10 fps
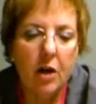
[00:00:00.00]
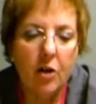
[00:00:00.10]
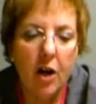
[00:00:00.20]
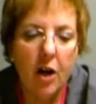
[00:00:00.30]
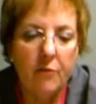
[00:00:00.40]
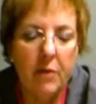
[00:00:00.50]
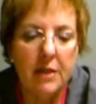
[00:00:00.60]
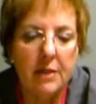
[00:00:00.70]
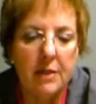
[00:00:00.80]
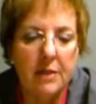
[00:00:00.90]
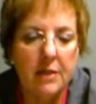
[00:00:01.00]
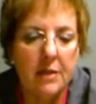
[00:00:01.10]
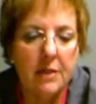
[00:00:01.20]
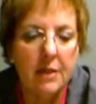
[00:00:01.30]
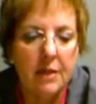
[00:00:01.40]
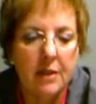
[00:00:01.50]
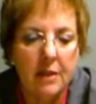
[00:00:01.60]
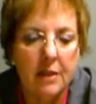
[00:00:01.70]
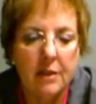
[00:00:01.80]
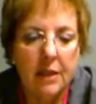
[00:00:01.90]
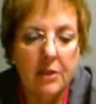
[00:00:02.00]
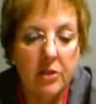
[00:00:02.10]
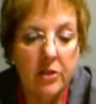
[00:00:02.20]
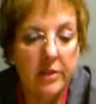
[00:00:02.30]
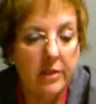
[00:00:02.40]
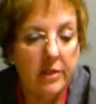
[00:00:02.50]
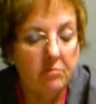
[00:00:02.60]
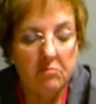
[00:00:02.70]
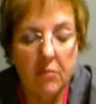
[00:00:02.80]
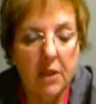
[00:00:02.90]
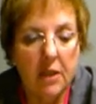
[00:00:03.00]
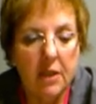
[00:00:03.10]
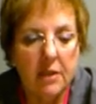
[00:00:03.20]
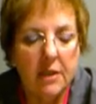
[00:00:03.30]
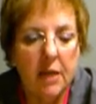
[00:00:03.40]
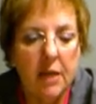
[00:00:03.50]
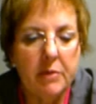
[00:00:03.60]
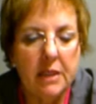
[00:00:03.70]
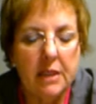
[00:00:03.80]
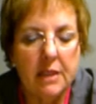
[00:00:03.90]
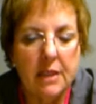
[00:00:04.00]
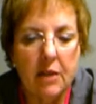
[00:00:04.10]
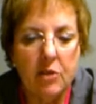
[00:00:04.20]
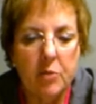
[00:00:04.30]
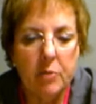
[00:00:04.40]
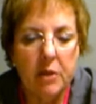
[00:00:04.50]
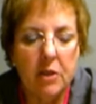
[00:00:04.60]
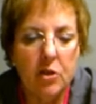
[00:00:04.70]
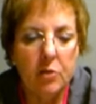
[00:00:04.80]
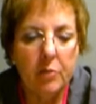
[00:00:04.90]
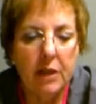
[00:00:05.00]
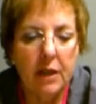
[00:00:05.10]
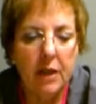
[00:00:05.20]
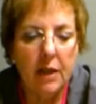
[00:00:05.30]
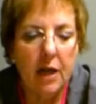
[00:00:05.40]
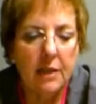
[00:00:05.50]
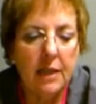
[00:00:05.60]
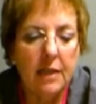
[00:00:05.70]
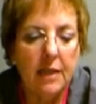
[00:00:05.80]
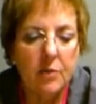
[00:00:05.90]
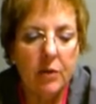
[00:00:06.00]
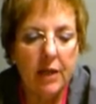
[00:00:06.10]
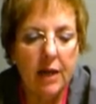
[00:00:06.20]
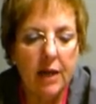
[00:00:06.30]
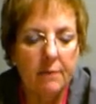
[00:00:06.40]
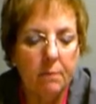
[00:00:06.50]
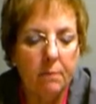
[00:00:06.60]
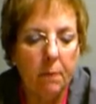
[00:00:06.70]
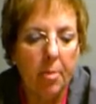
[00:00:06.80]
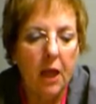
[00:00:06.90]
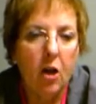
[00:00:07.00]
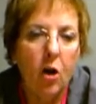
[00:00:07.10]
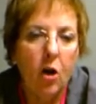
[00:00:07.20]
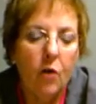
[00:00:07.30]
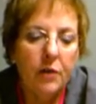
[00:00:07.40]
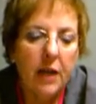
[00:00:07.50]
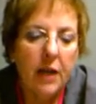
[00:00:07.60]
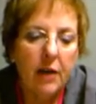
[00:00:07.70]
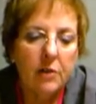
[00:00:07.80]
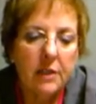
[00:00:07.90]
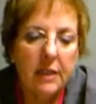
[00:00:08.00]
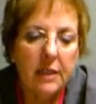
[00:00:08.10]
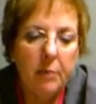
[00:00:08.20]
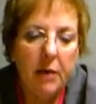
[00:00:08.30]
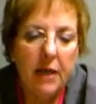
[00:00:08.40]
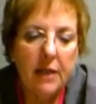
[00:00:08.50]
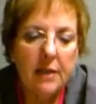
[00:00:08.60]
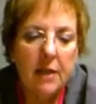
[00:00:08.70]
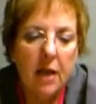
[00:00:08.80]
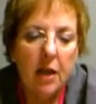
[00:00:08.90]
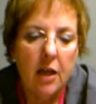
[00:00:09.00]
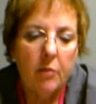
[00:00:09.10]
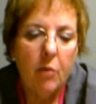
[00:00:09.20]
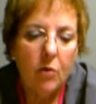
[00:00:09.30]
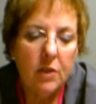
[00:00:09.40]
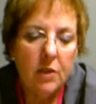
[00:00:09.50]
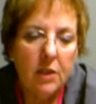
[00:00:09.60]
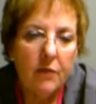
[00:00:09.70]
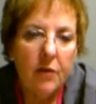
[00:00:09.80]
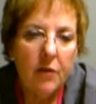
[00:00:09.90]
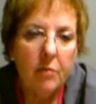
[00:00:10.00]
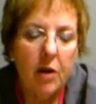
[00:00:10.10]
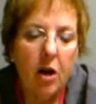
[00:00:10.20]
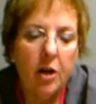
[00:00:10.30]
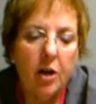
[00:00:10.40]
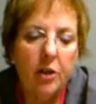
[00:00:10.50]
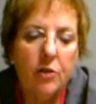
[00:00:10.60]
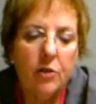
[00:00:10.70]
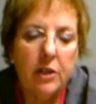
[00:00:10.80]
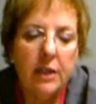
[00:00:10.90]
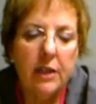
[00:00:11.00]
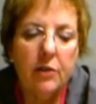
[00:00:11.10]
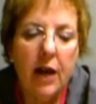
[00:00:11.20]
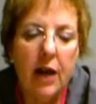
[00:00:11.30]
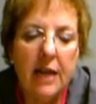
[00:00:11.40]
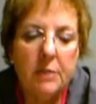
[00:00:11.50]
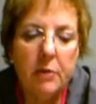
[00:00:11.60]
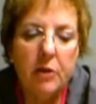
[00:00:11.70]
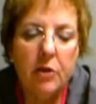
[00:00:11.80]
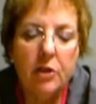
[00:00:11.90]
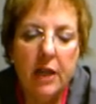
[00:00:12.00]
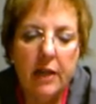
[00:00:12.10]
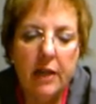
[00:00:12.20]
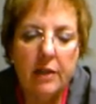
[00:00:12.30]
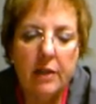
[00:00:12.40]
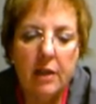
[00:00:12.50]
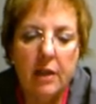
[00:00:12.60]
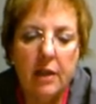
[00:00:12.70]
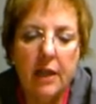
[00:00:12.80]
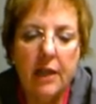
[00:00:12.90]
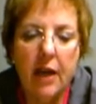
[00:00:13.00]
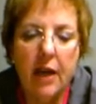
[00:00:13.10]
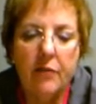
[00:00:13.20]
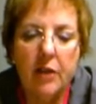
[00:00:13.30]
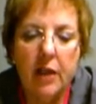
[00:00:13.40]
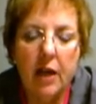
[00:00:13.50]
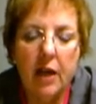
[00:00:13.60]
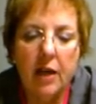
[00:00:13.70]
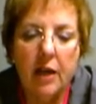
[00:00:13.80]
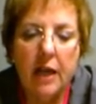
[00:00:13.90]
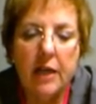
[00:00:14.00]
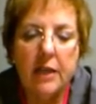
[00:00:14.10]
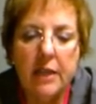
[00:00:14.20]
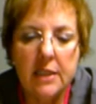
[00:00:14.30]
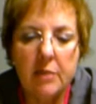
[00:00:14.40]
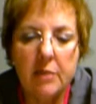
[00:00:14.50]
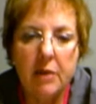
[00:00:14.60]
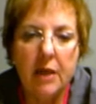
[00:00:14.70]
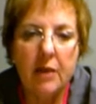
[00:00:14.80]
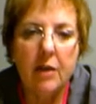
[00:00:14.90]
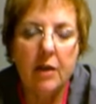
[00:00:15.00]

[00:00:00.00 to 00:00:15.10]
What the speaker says: cough medicines. That's just the statement that is out. There's been too many deaths with that. Over-the-counter sleep aids, most of them are usually either aspirin or Tylenol, and they have a antihistamine